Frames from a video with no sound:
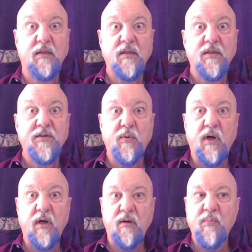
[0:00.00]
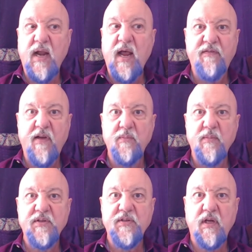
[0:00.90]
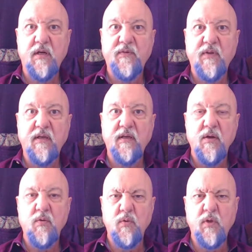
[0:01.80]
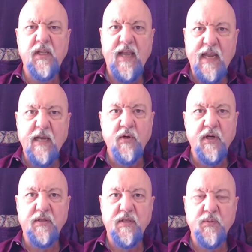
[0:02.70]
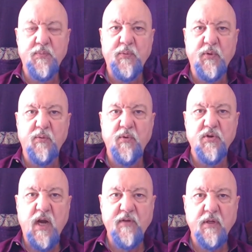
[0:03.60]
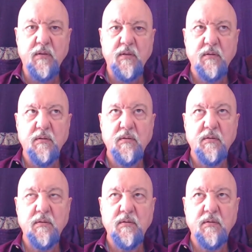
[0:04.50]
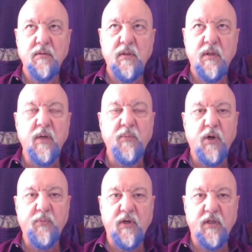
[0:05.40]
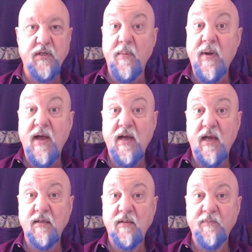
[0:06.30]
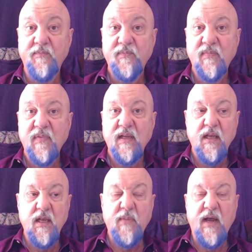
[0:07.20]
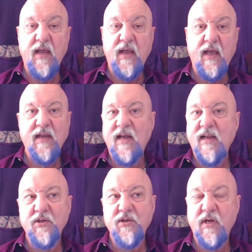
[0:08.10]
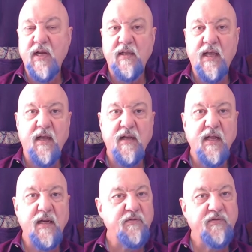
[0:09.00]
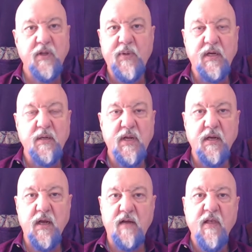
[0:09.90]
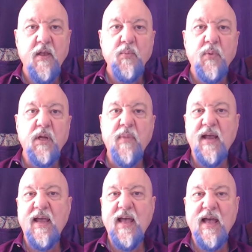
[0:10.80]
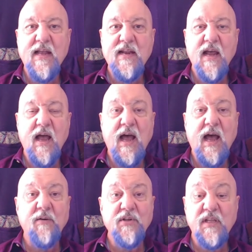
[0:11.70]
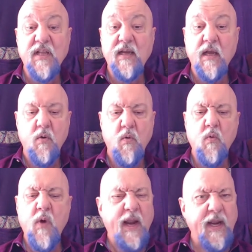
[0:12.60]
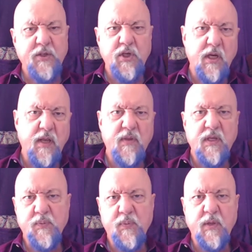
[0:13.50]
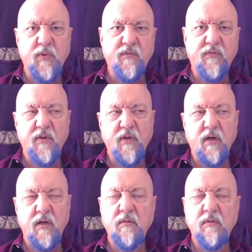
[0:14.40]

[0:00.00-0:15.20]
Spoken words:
to where, but I found myself like really angry at these people that were driving inappropriately to my eye. In my head, now I didn't do it out loud, and I didn't flip anybody off, but in my head, I was like raging at these people for their